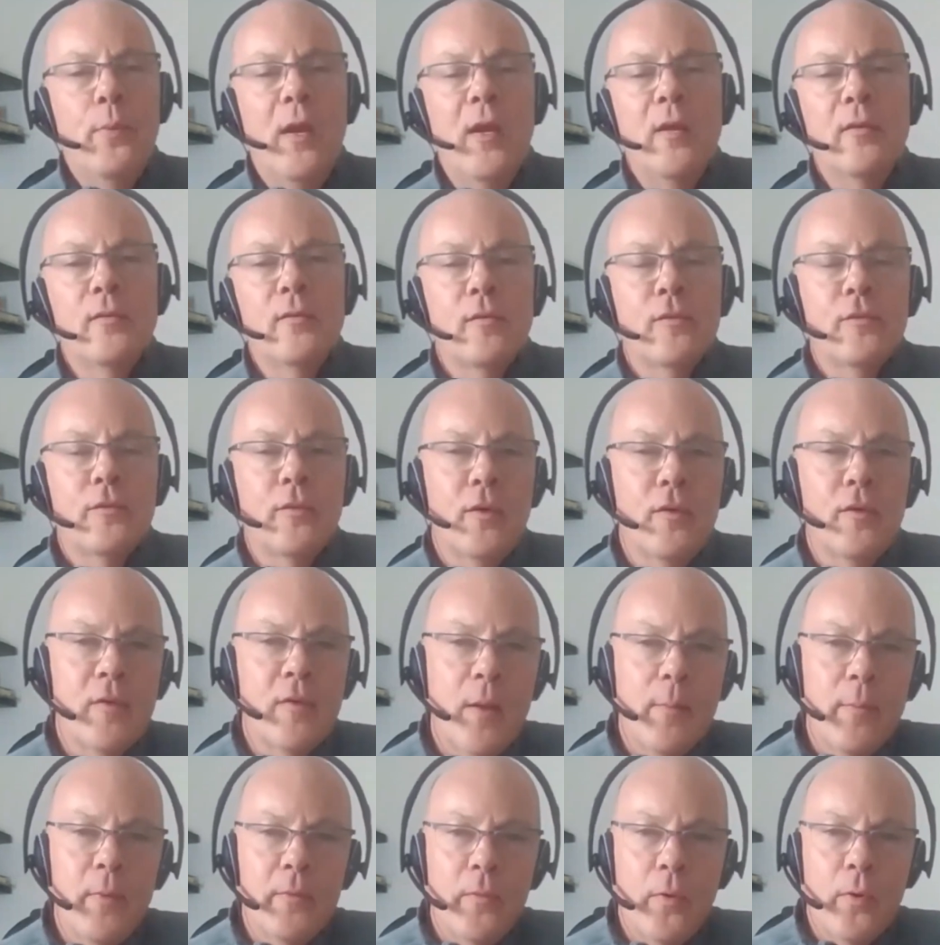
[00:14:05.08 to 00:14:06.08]
painters, for
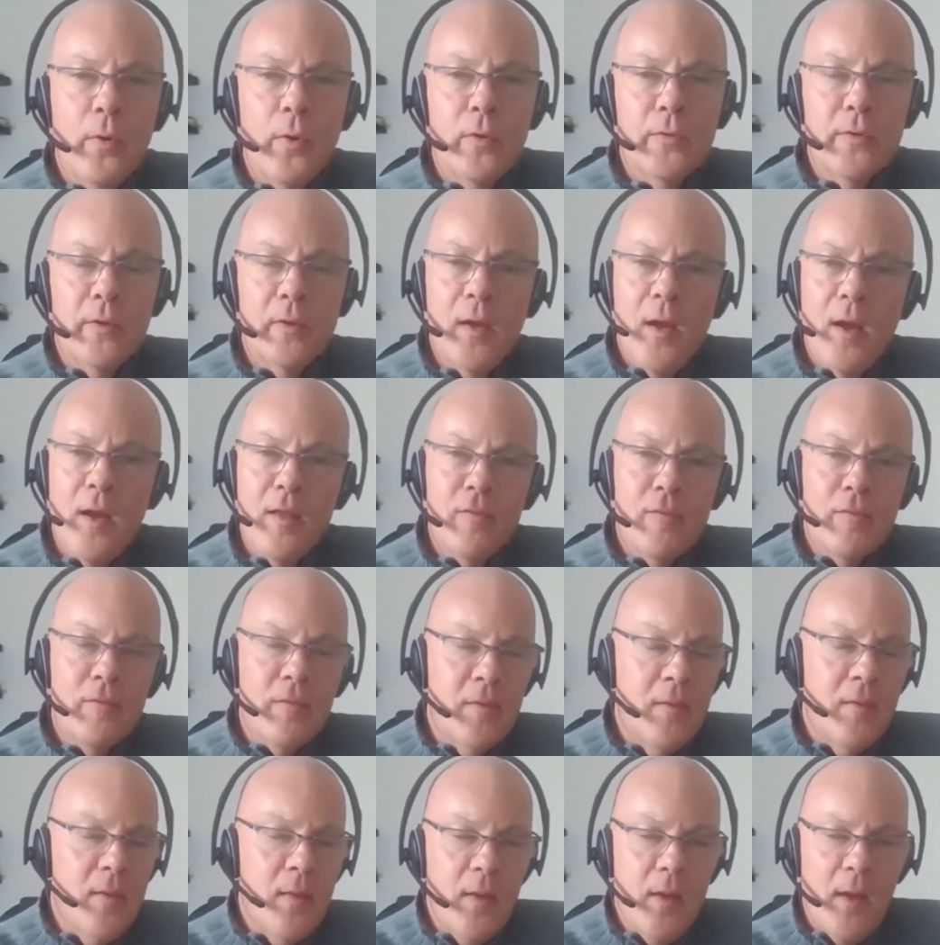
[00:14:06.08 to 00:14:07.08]
example, were older
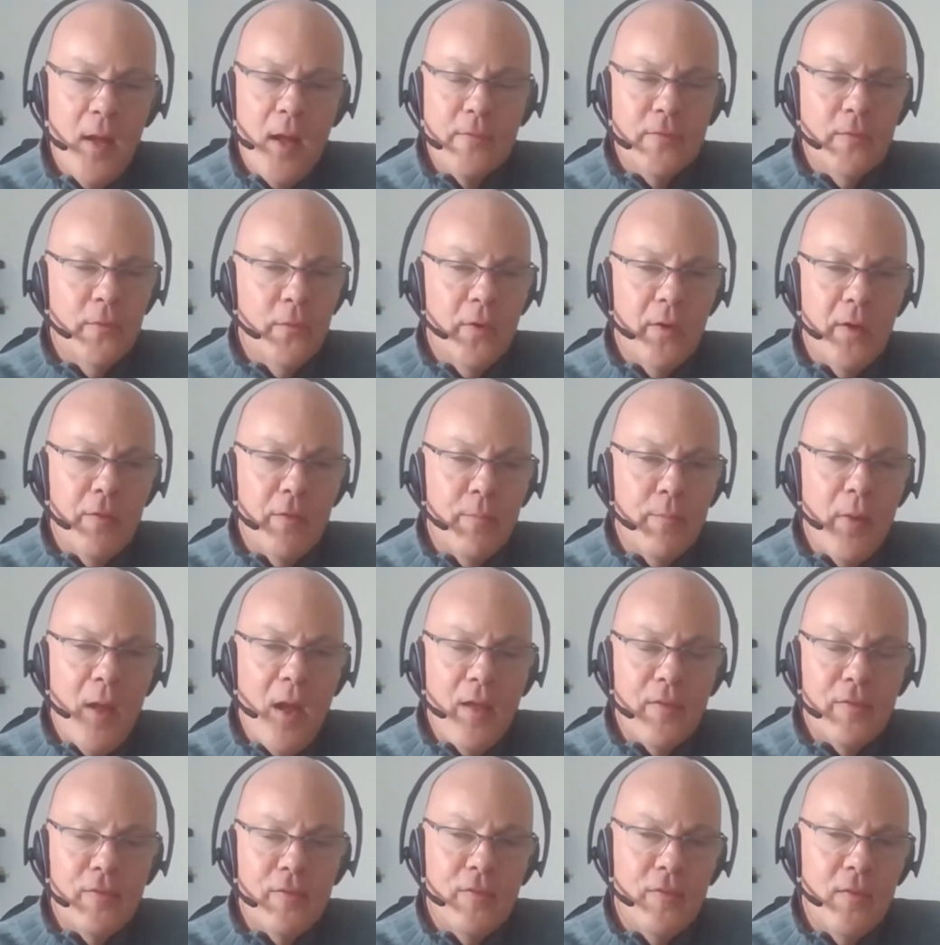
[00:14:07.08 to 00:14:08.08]
guys, half of which have
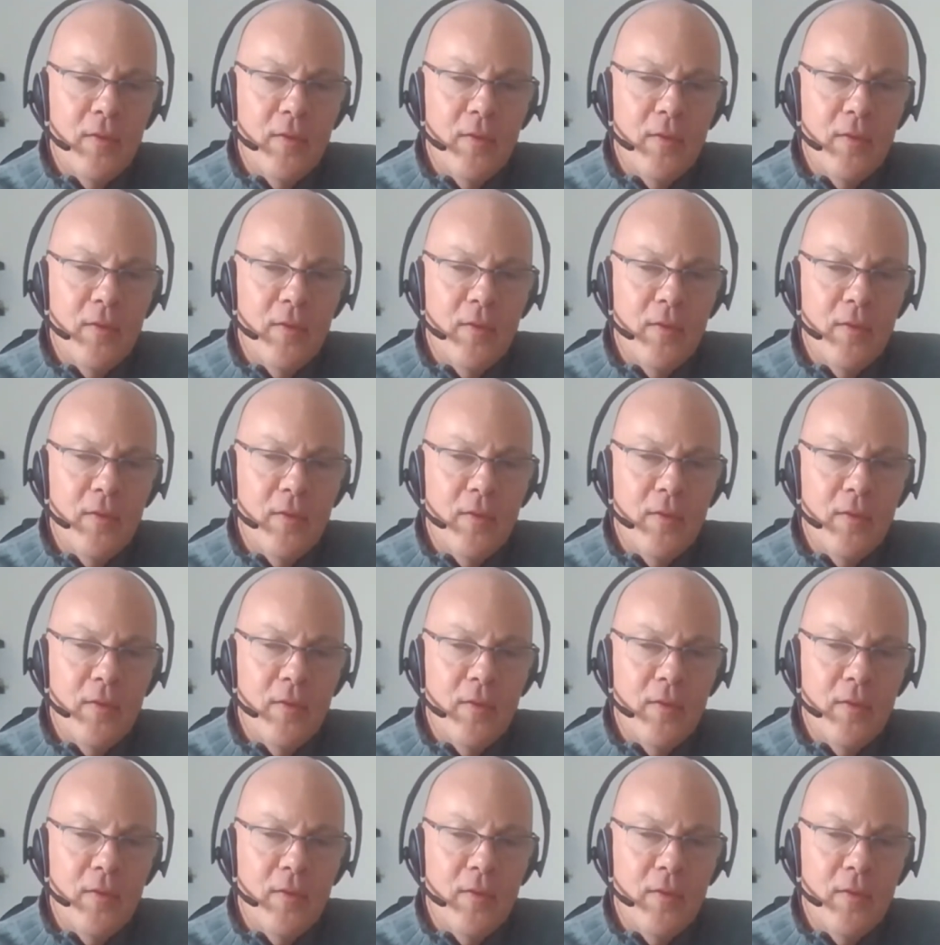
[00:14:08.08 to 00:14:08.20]
passed